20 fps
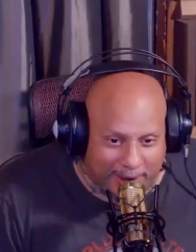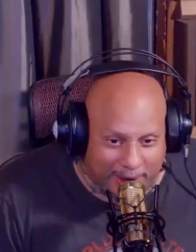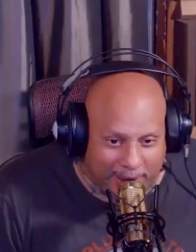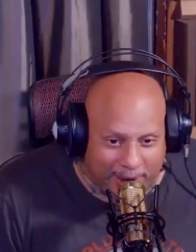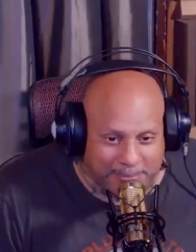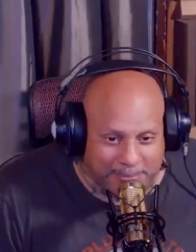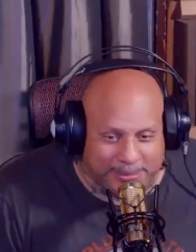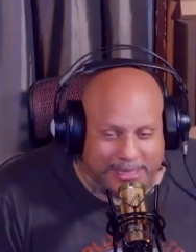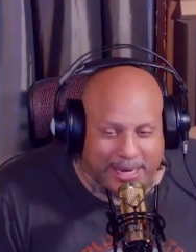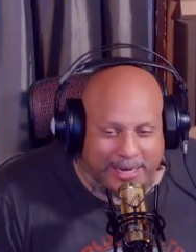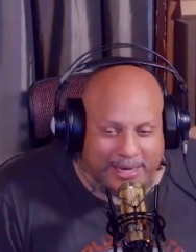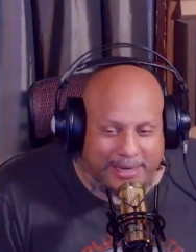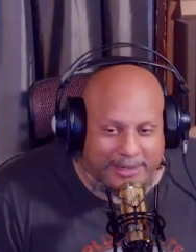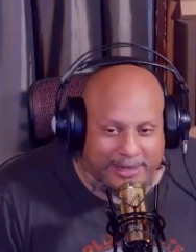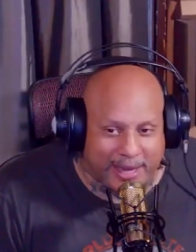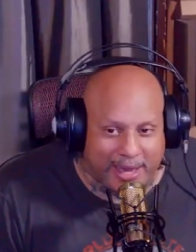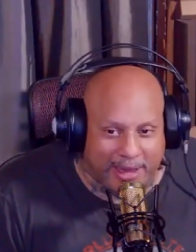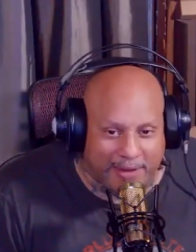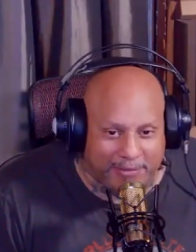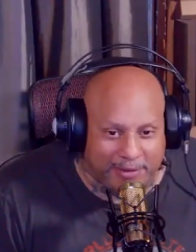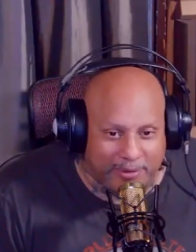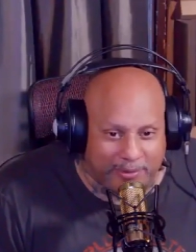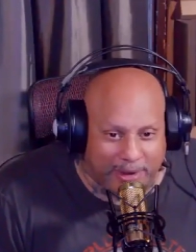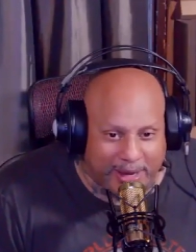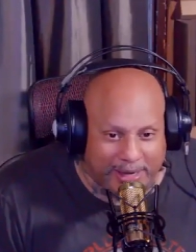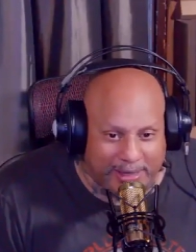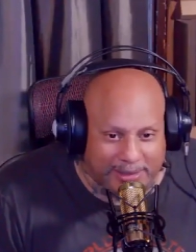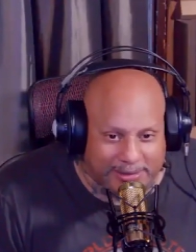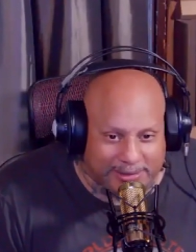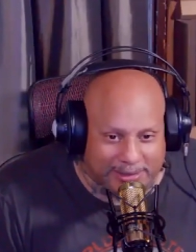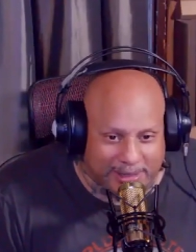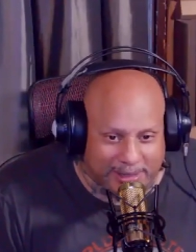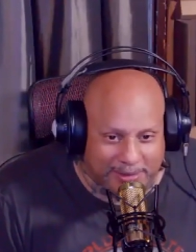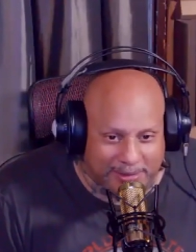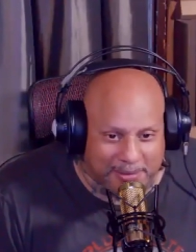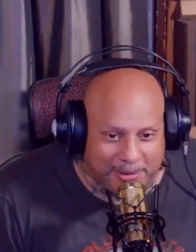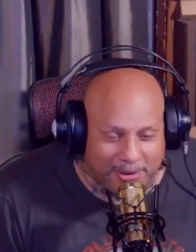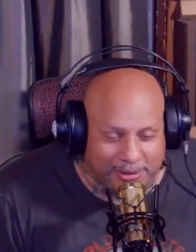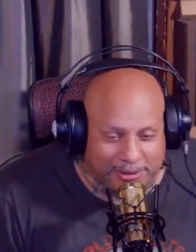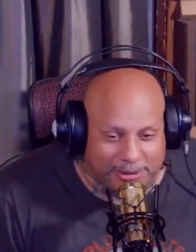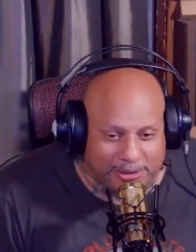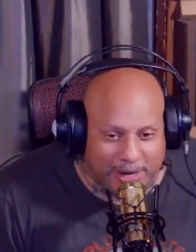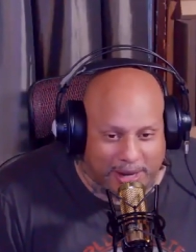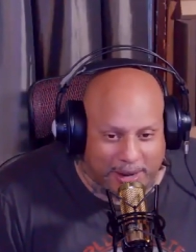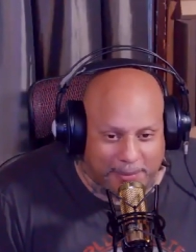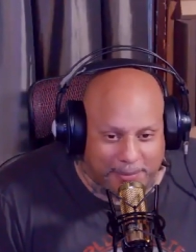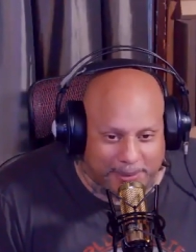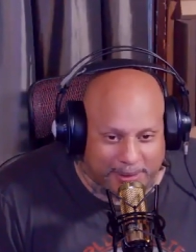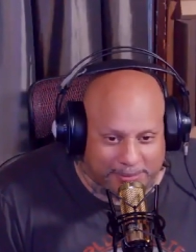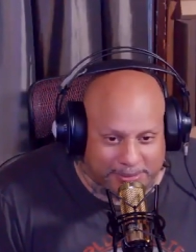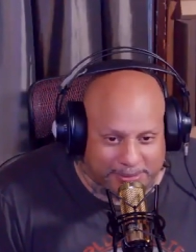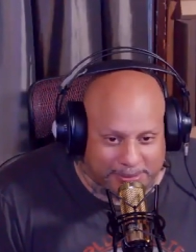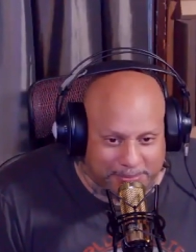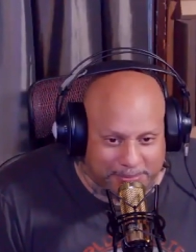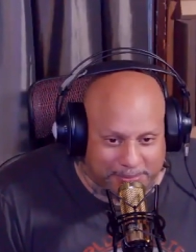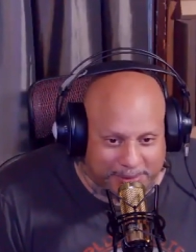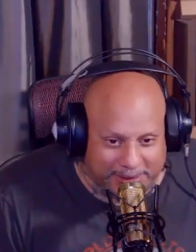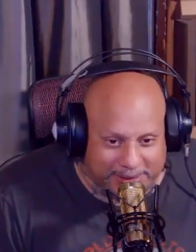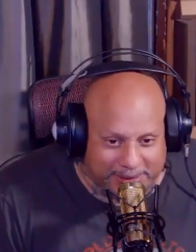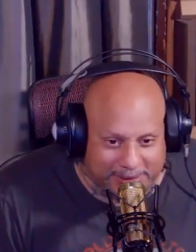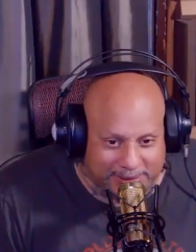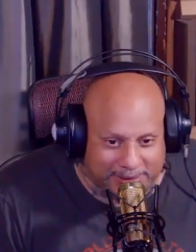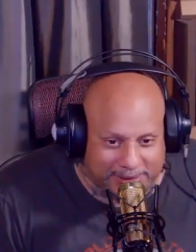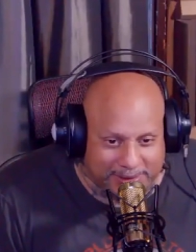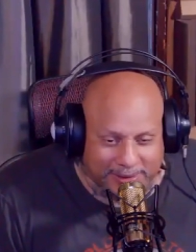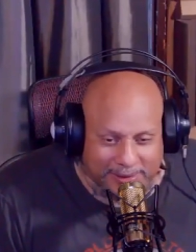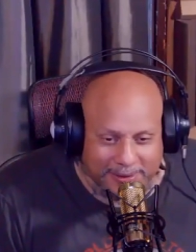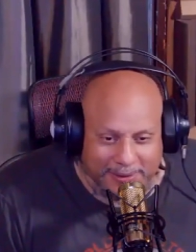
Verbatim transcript: I'm taking the heavyweights, and I'm going to try and pick up some bitches.